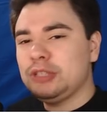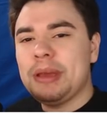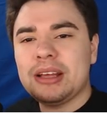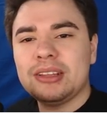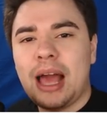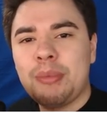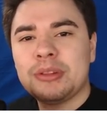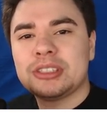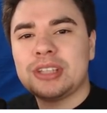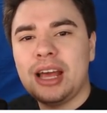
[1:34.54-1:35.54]
I should make a
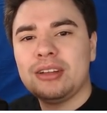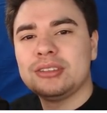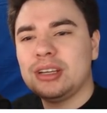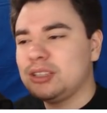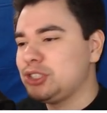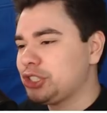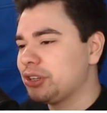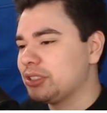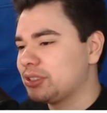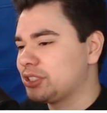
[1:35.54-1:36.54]
Labyrinth styled
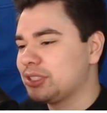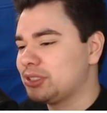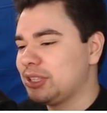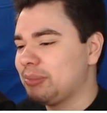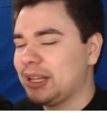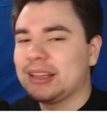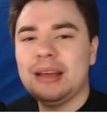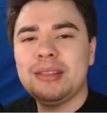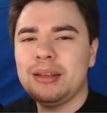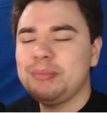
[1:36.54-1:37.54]
shirt or something.
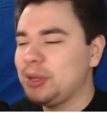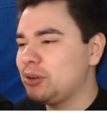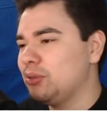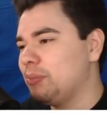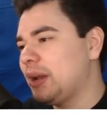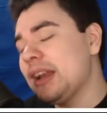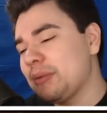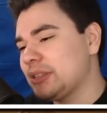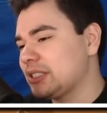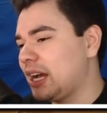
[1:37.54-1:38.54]
That'd be cool. But
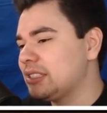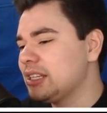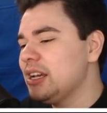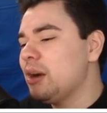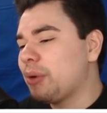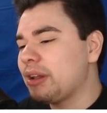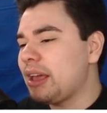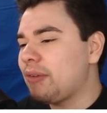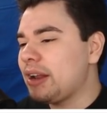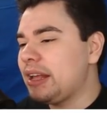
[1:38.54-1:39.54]
anyways, guys, we're gonna
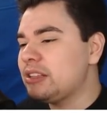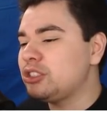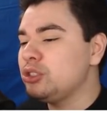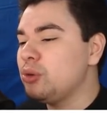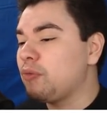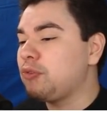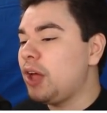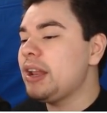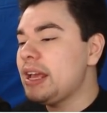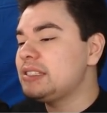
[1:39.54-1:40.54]
get right into
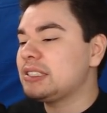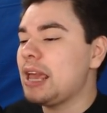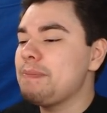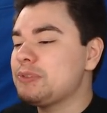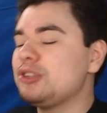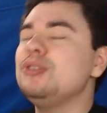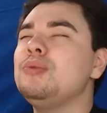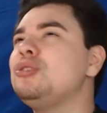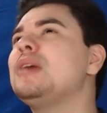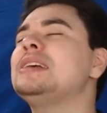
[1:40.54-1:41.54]
Flood Escape
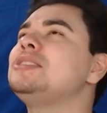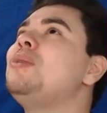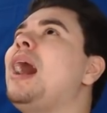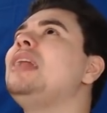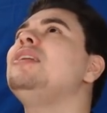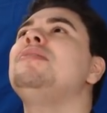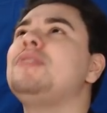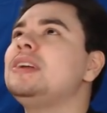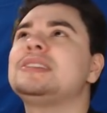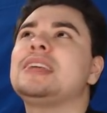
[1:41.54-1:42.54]
2. You guys know I love
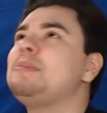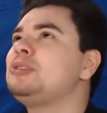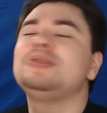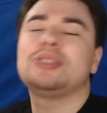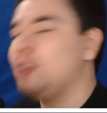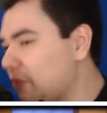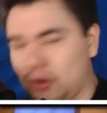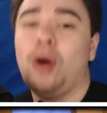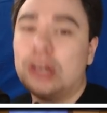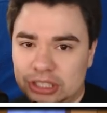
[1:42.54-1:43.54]
Flood Escape 2, so of
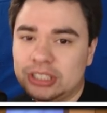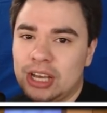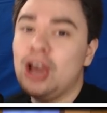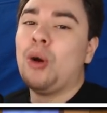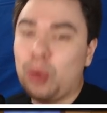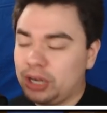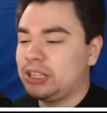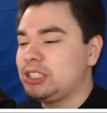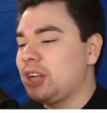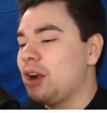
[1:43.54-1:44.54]
course we're
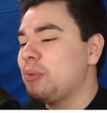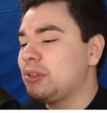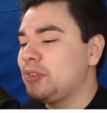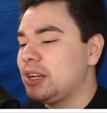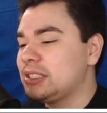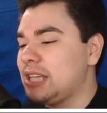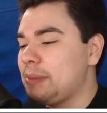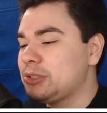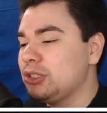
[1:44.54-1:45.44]
gonna start with Flood Escape